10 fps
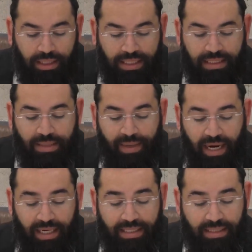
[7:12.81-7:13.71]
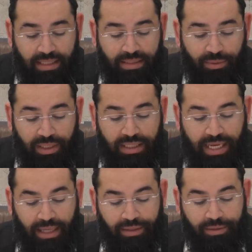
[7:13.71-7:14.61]
So says the Gemara, let's do this
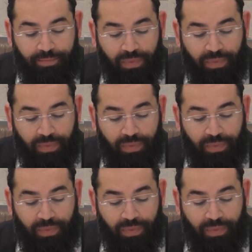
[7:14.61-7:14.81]
together.